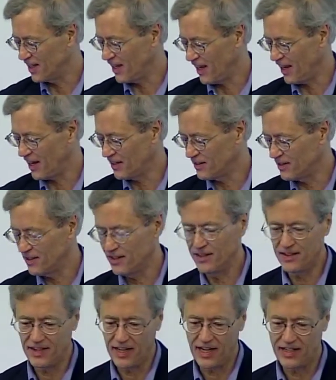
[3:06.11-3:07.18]
and
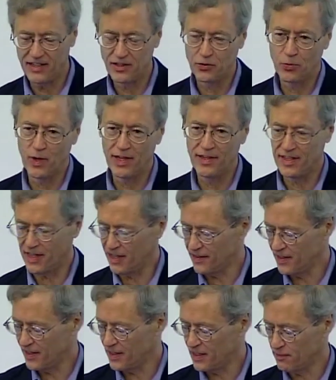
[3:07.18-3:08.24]
that is one that I
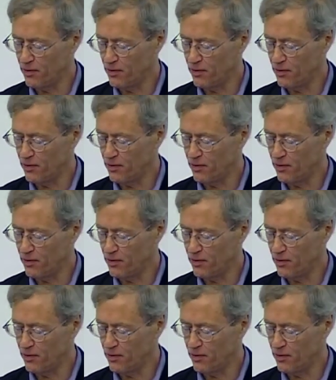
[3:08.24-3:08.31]
think is